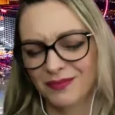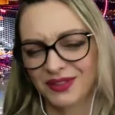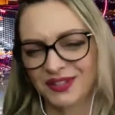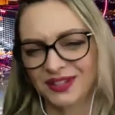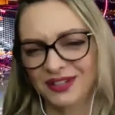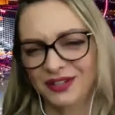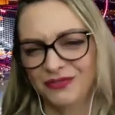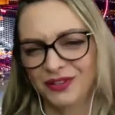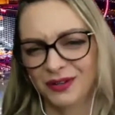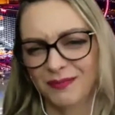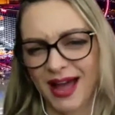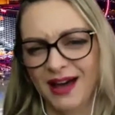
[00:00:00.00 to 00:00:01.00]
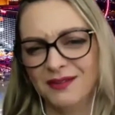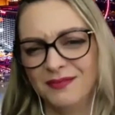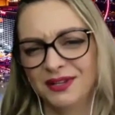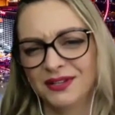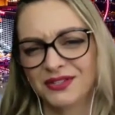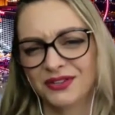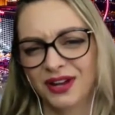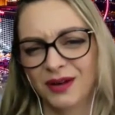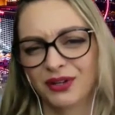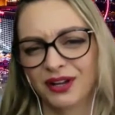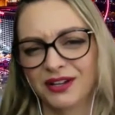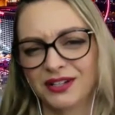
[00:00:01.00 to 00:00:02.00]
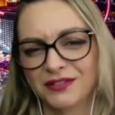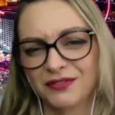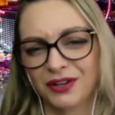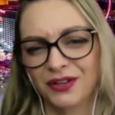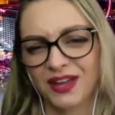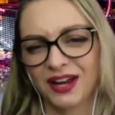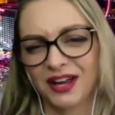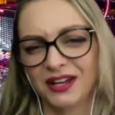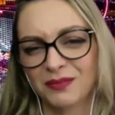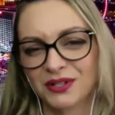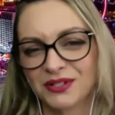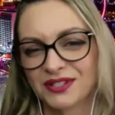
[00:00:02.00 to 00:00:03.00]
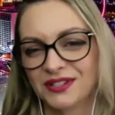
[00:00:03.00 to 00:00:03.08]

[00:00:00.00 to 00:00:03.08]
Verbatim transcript: but then you feel bad because you're not productive are you that kind of person